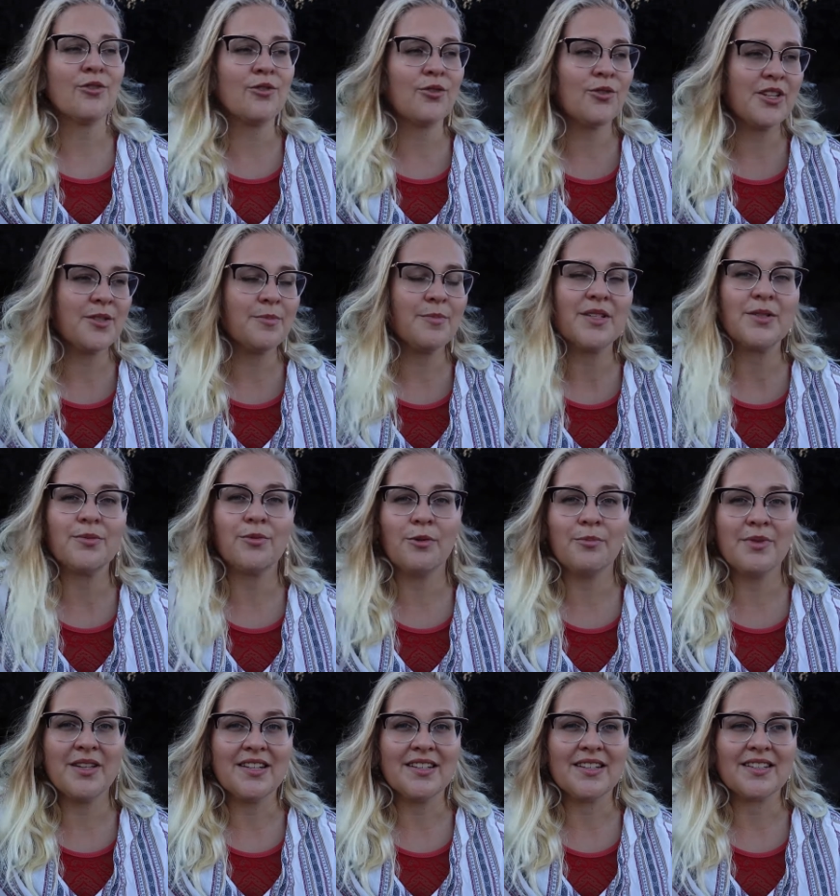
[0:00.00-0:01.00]
Christmas
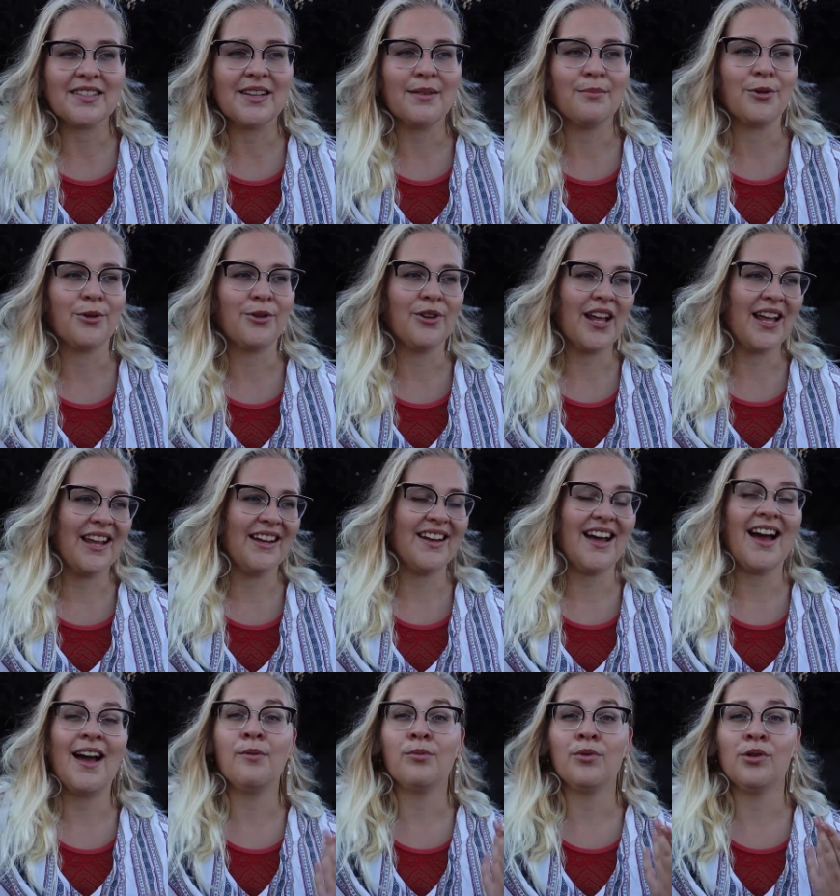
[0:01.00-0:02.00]
will be in December and
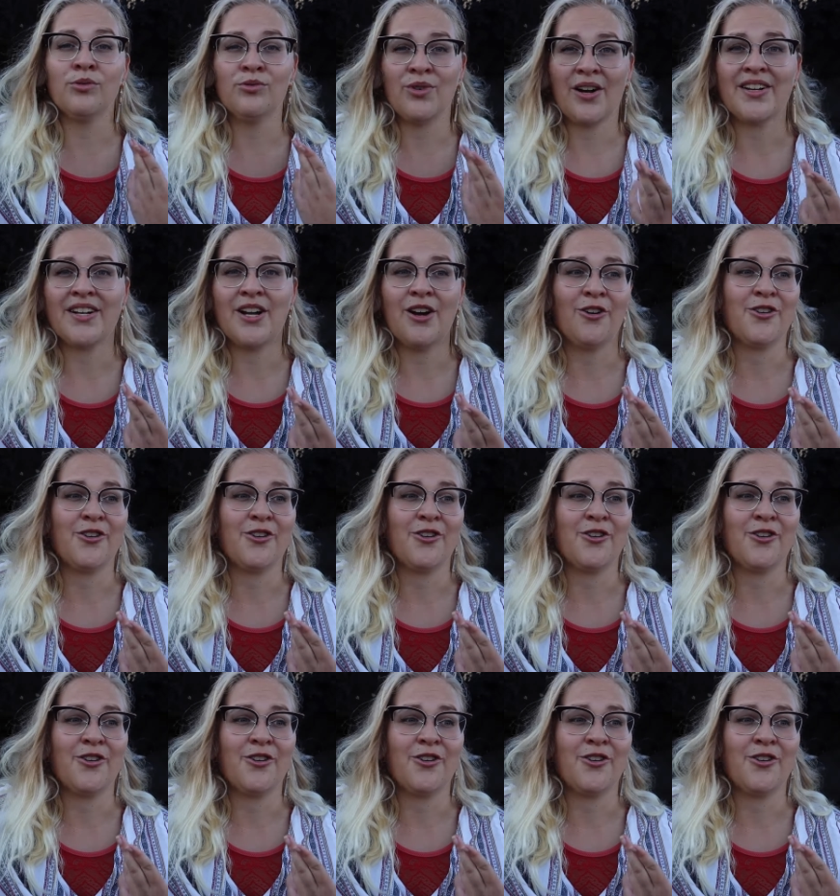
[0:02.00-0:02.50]
I will run